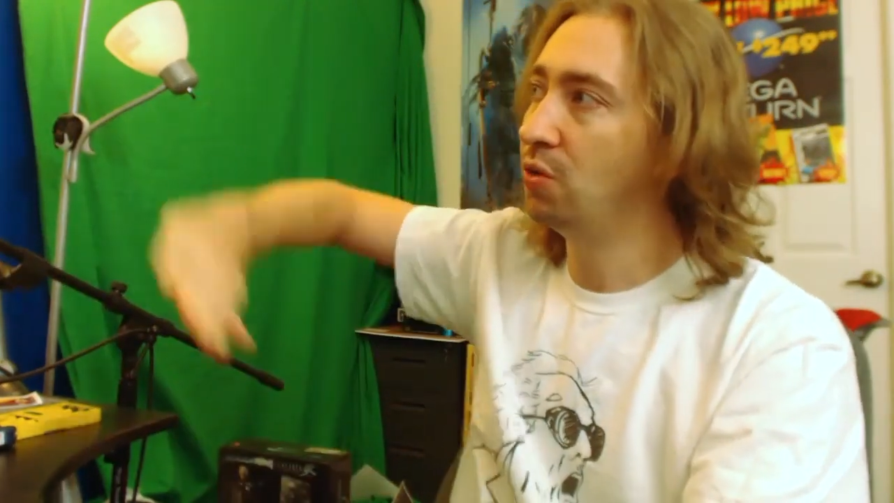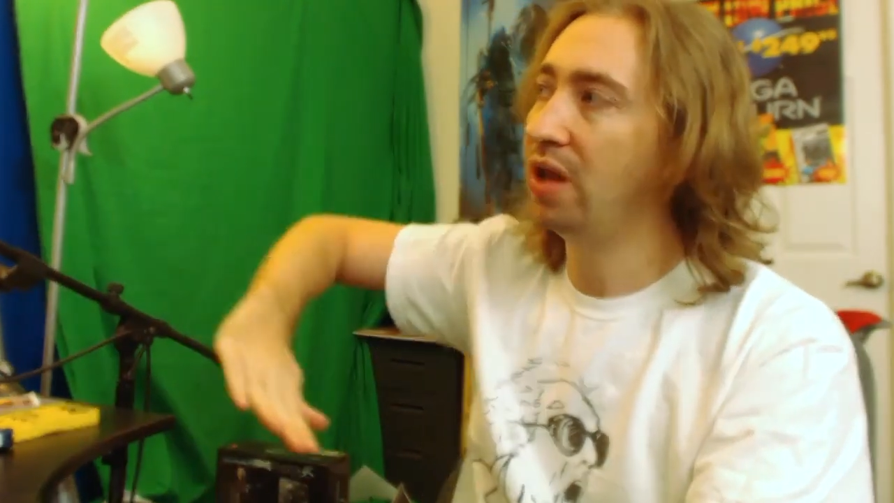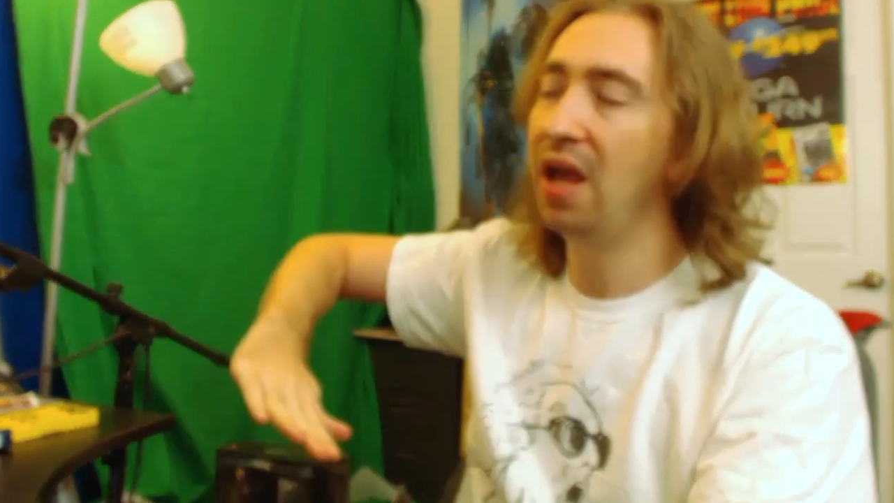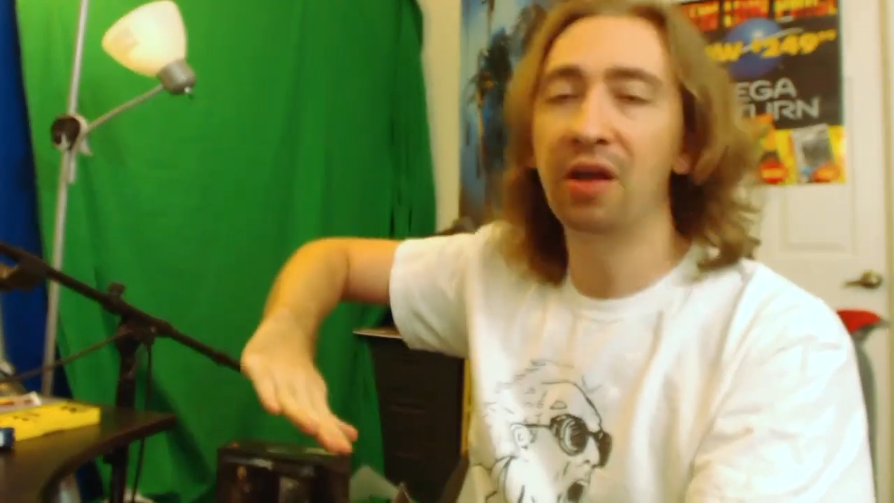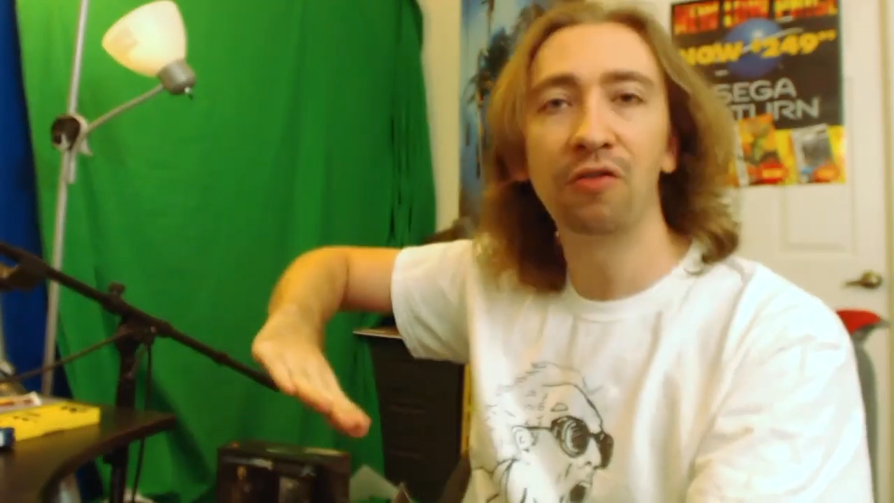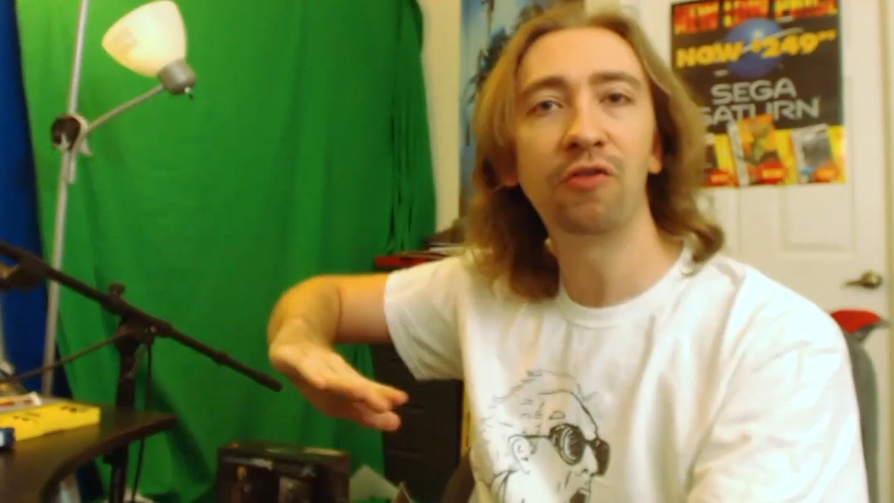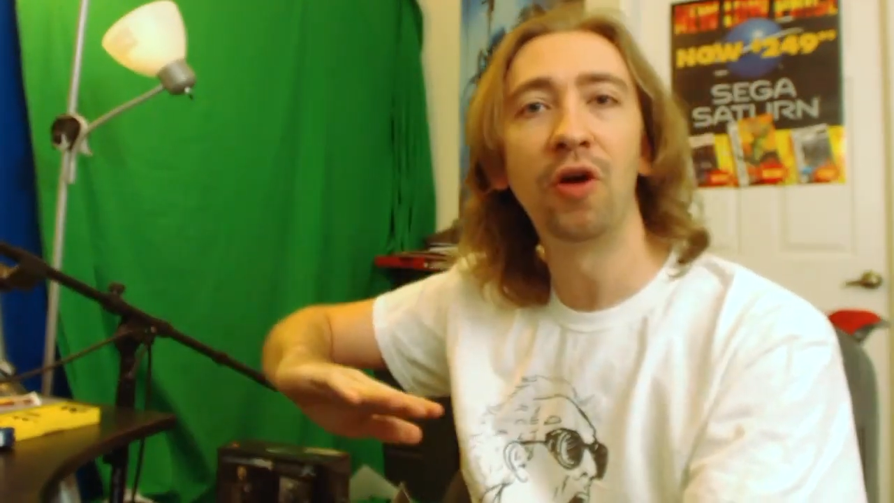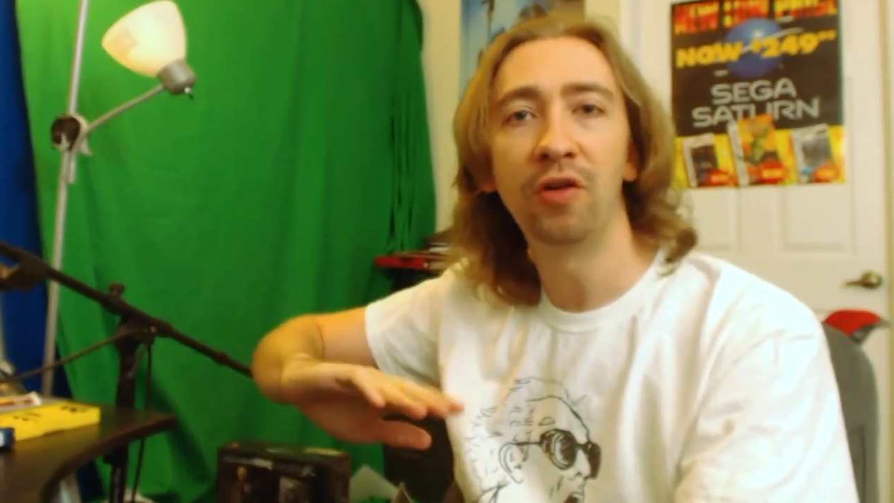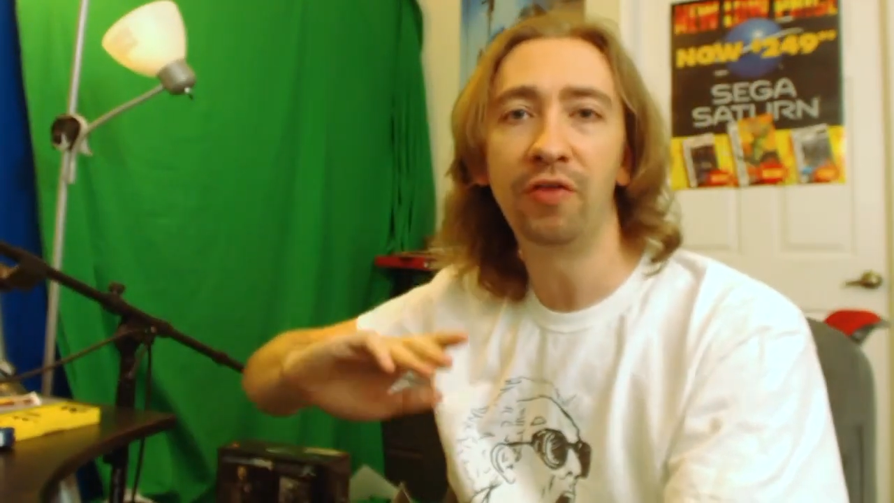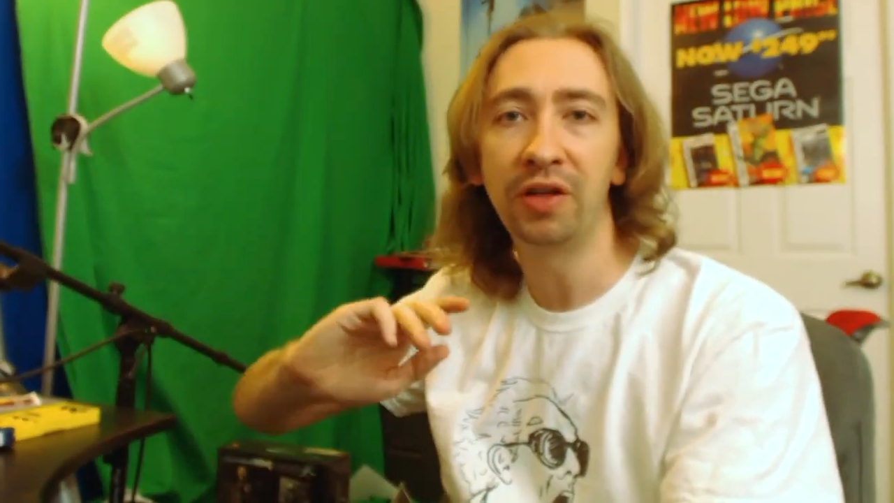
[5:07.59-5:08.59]
would hang in
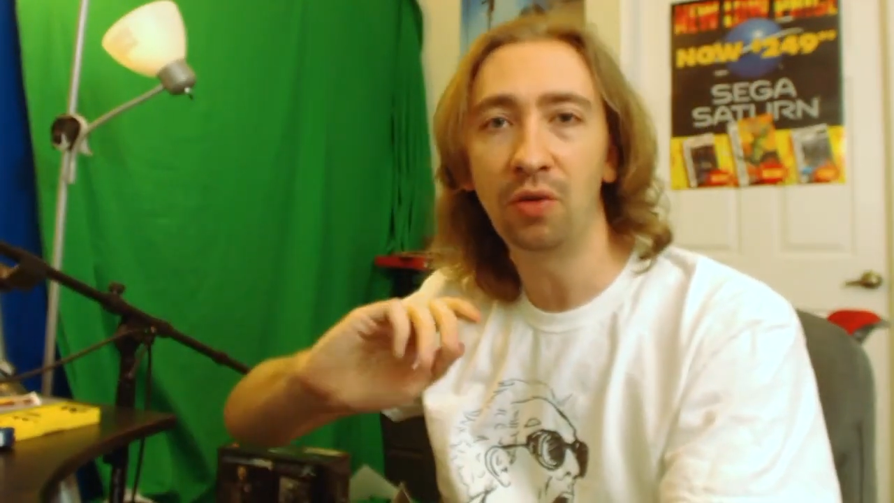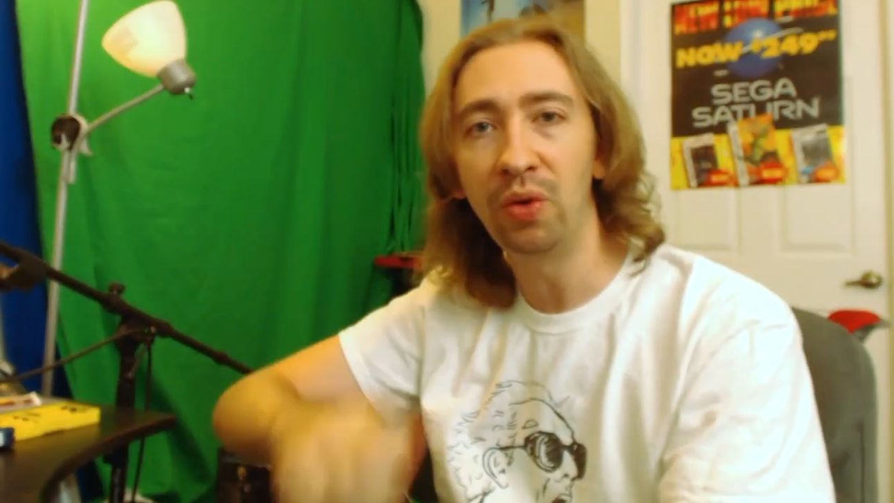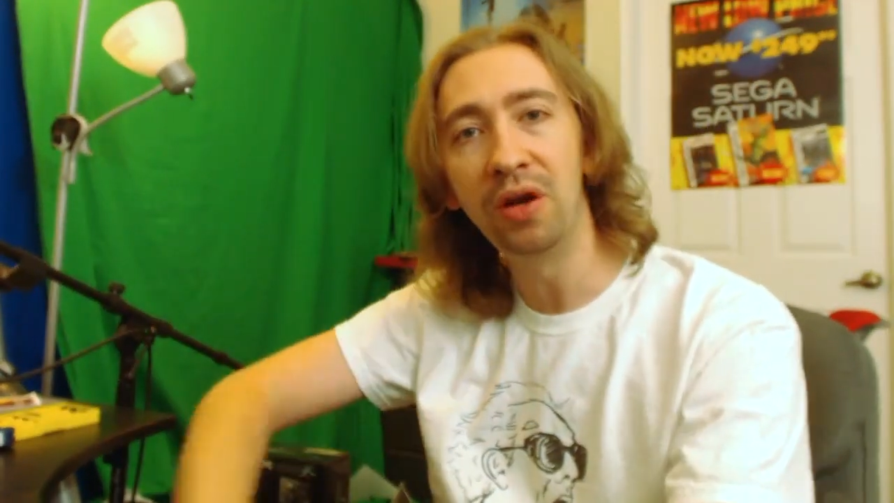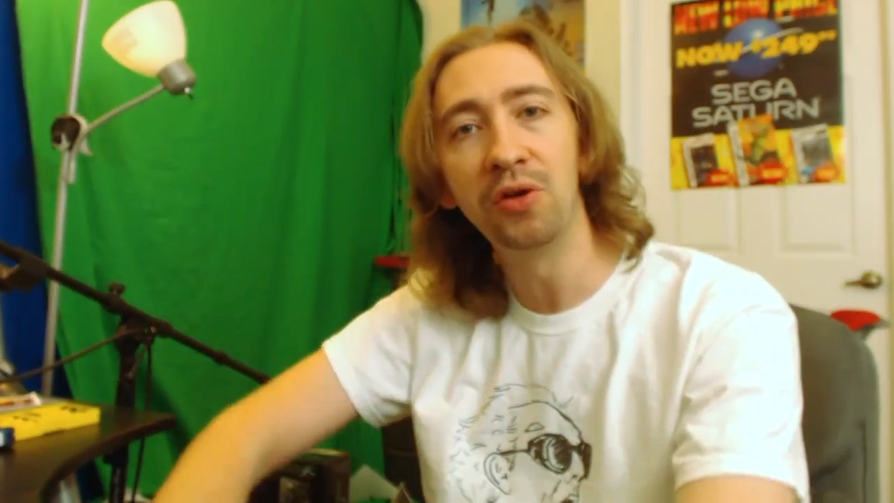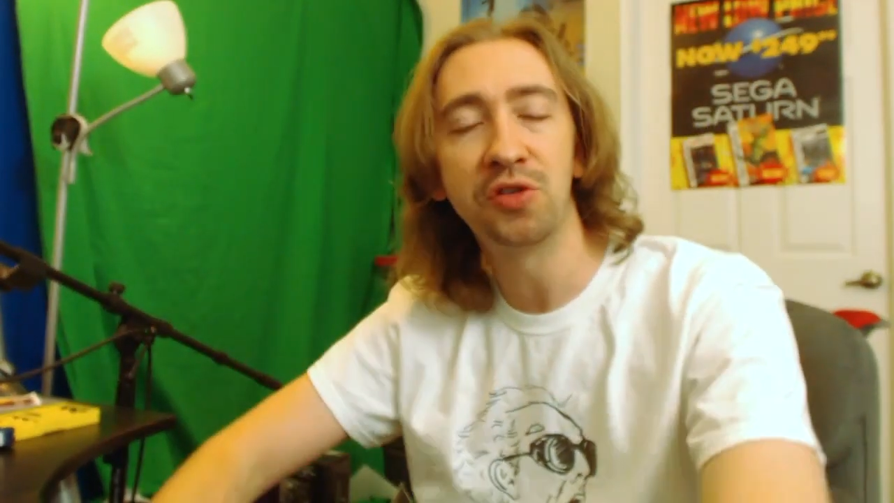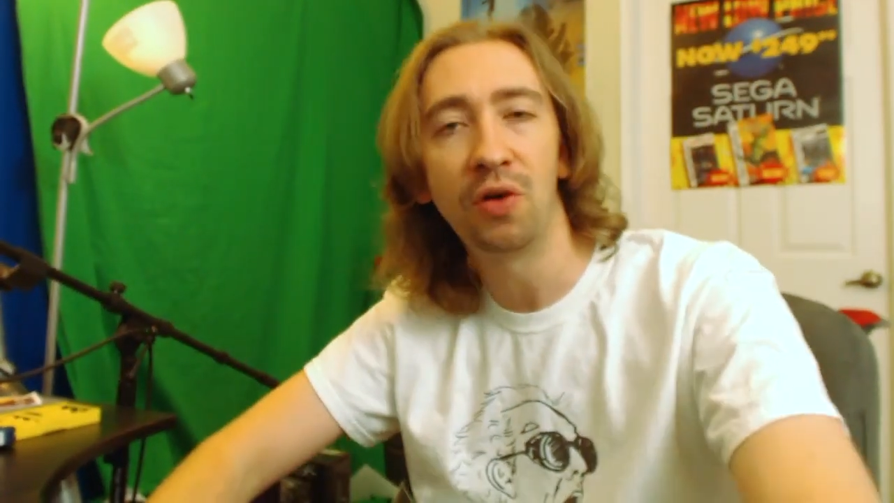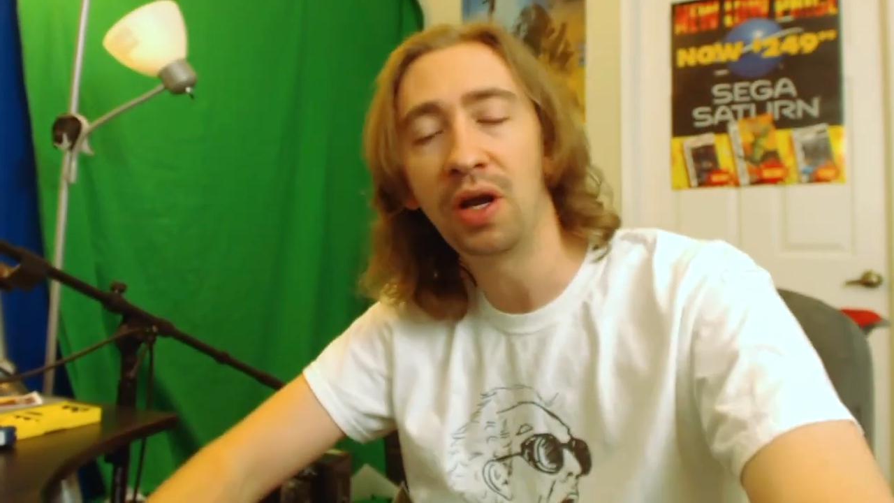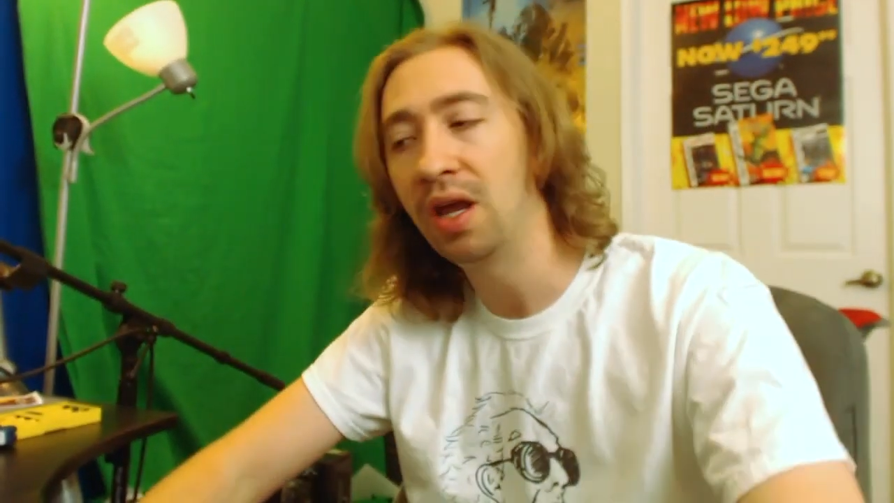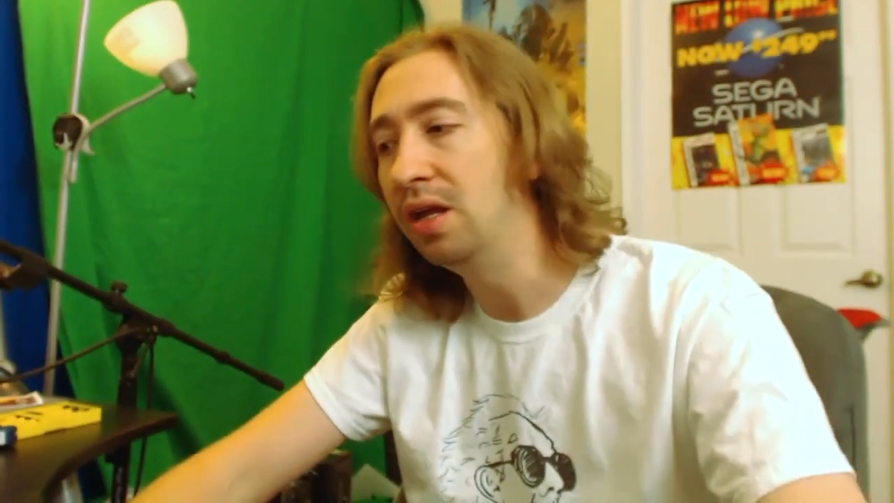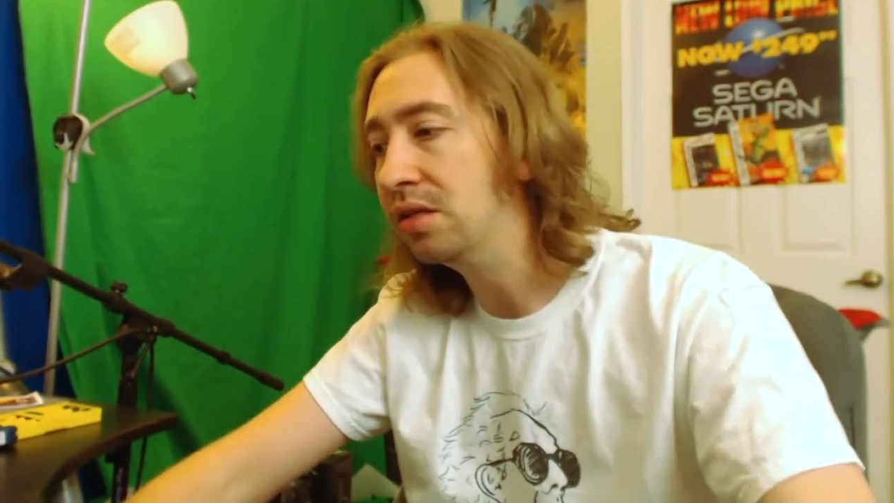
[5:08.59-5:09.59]
front of like the windows of
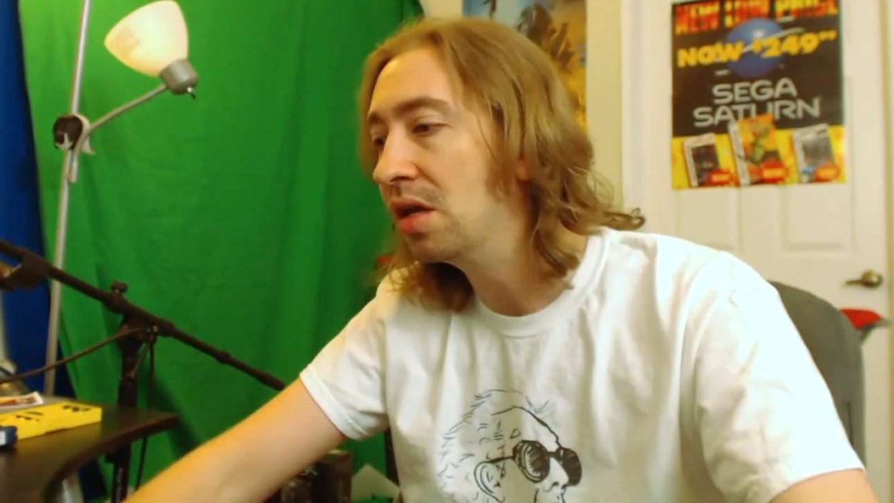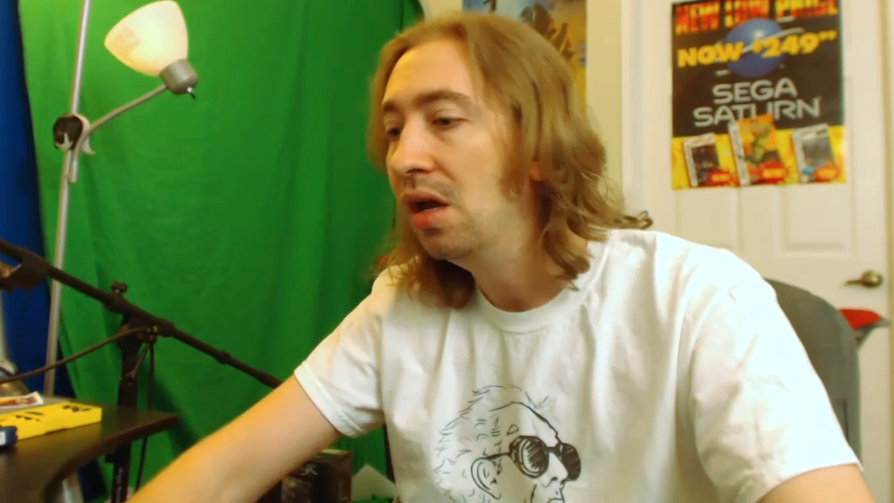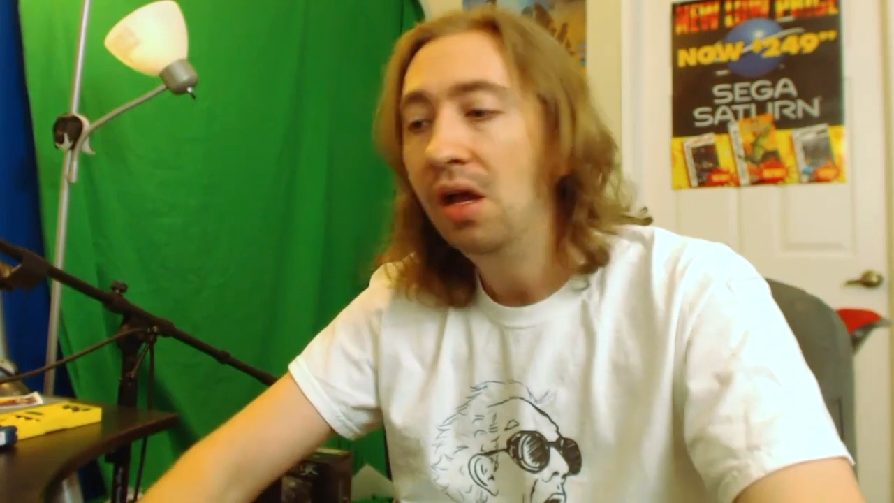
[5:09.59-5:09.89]
arcades.